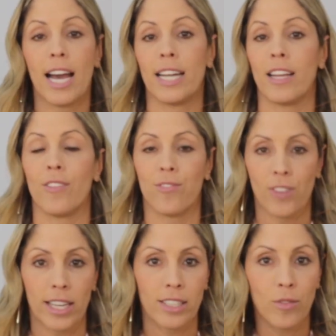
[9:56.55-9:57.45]
and
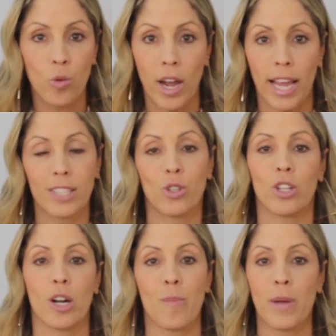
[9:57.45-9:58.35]
effective way
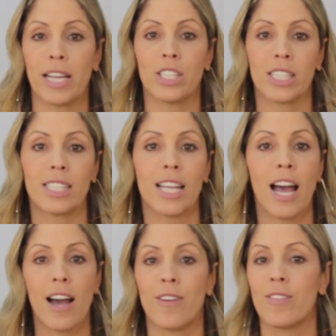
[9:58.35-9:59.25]
so that our patients
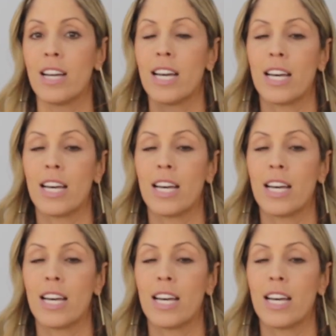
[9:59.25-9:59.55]
have